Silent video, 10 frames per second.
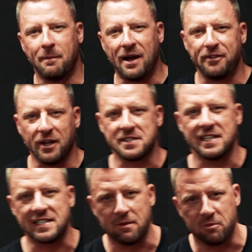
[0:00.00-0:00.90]
my
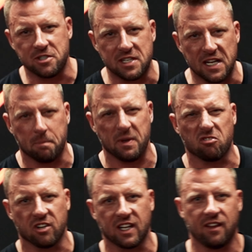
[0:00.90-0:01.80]
fiance said we should take a
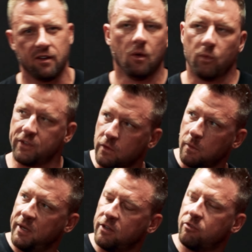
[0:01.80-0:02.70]
picture together. We took
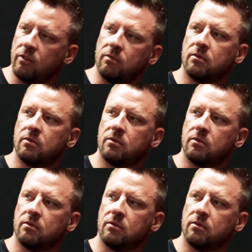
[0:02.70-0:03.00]
the picture.